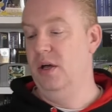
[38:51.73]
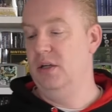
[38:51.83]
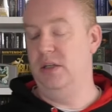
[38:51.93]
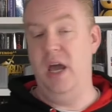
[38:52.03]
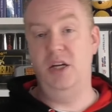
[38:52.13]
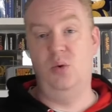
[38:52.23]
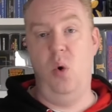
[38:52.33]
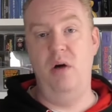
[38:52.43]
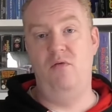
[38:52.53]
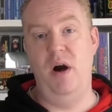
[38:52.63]
so yeah, it's
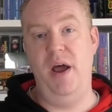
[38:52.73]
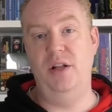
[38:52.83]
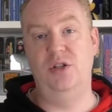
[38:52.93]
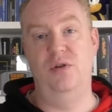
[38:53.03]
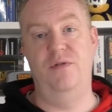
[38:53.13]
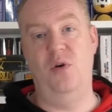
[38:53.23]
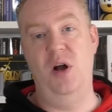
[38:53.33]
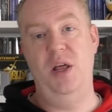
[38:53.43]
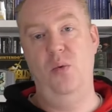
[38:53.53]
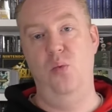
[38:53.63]
quite rare to
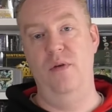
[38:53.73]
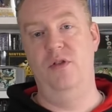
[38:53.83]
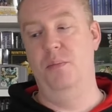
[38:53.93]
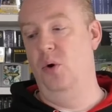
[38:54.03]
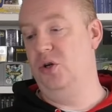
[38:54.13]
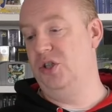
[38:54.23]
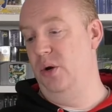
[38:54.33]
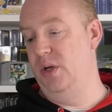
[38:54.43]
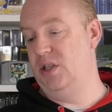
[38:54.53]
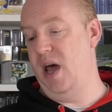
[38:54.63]
find it with the book
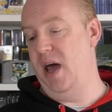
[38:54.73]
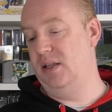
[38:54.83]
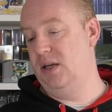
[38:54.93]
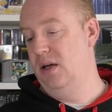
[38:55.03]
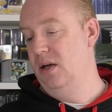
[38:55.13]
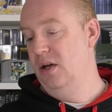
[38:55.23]
still intact.